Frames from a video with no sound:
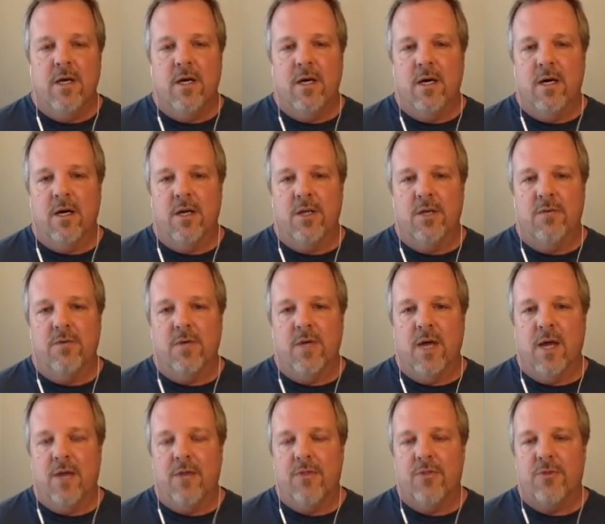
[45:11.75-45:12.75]
You've
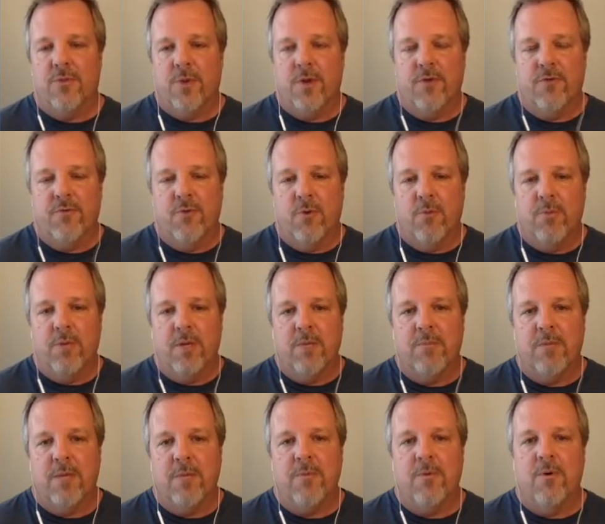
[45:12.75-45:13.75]
got 3 or 4
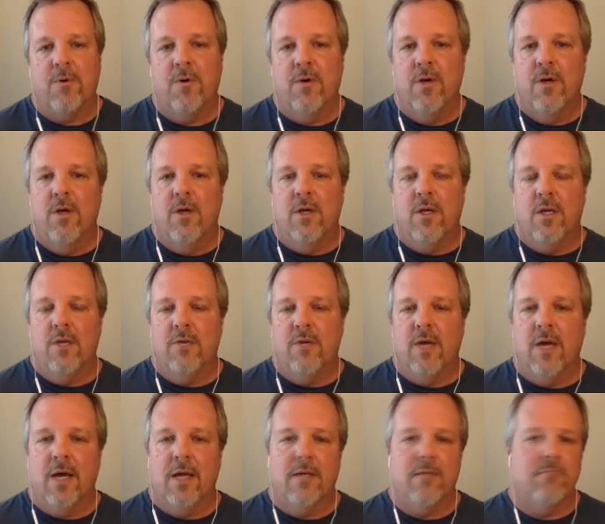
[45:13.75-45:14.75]
pit people. You've
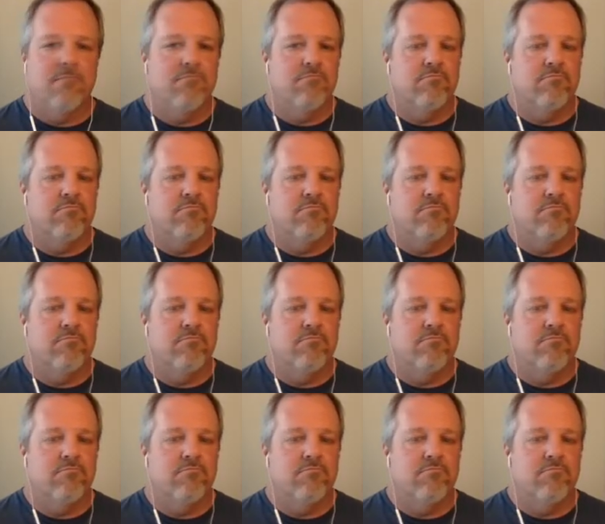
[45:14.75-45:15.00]
got